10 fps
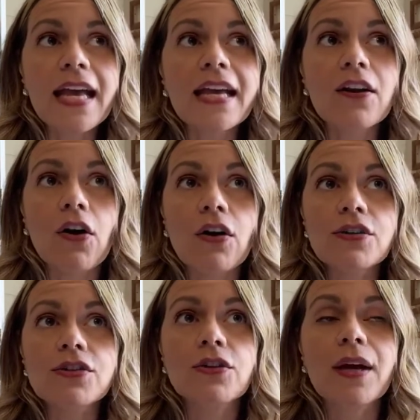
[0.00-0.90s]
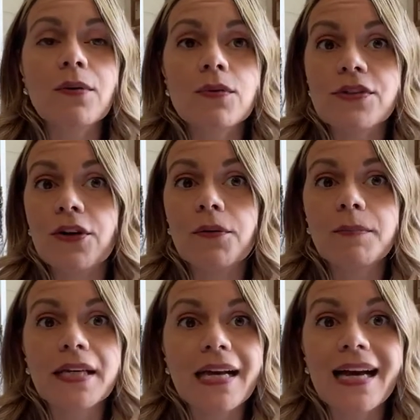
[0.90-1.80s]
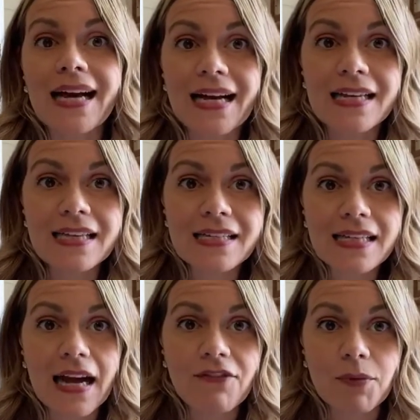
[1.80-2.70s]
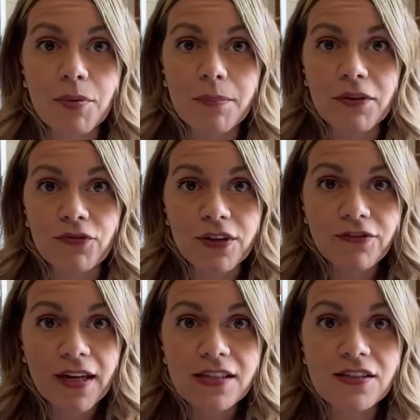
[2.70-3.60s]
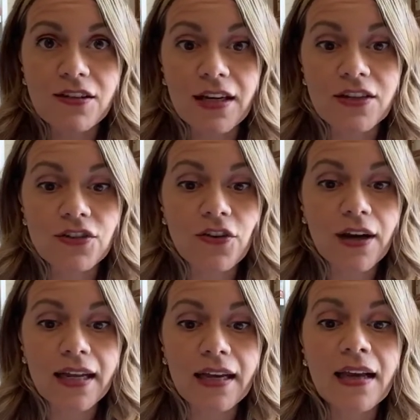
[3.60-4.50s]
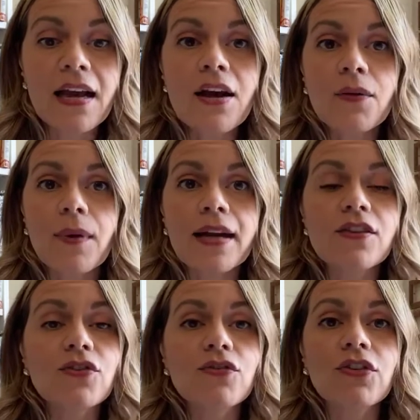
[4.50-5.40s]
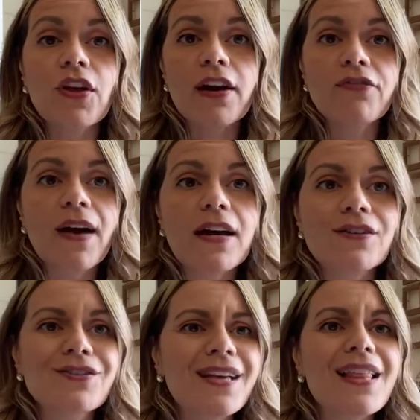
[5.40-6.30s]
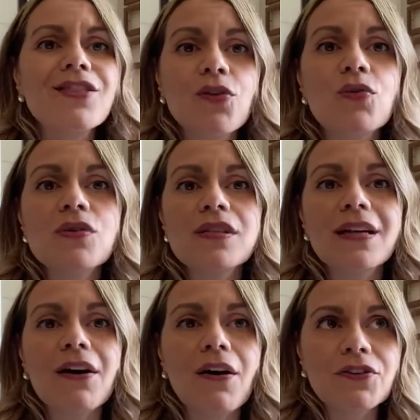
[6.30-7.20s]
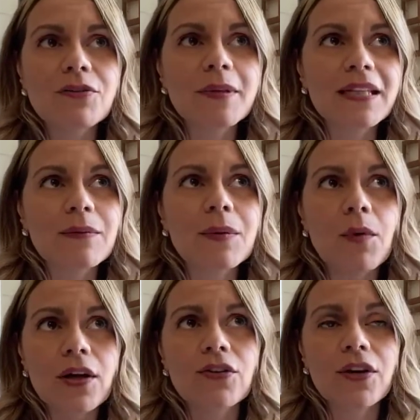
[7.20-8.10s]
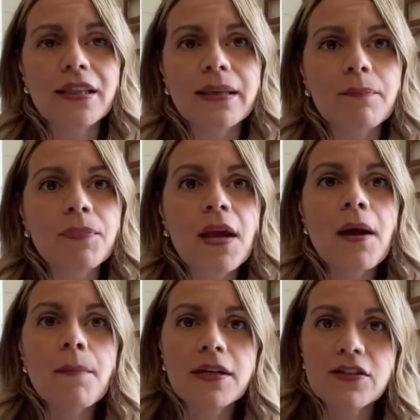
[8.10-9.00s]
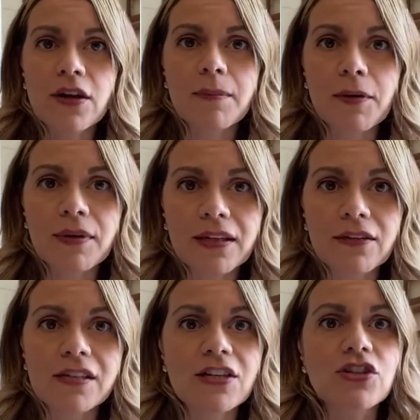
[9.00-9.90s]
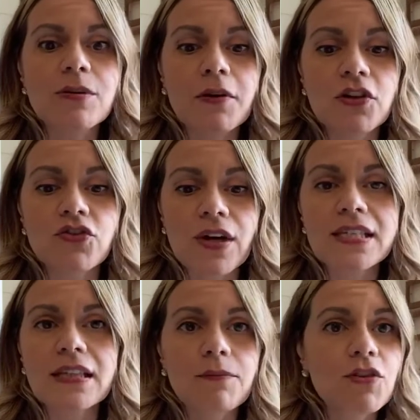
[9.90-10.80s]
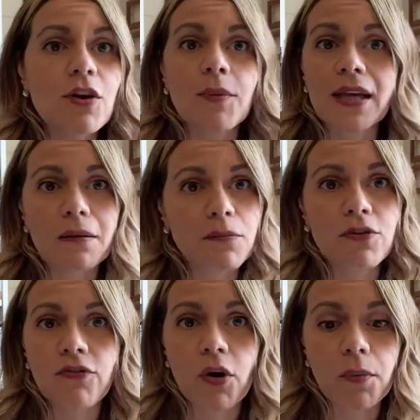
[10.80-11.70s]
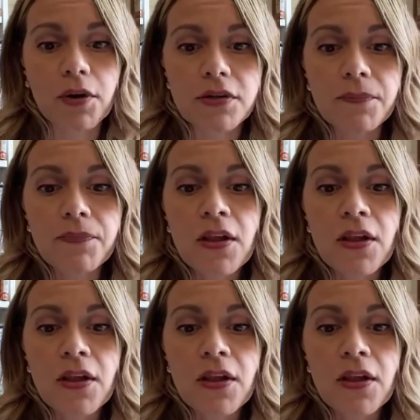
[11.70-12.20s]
It also can result because of the primitive reflexes not integrating, right? So there's a lot of factors, and those ultimately we want to look at them, but it's not about guilt. It's just about addressing them so that we can move forward.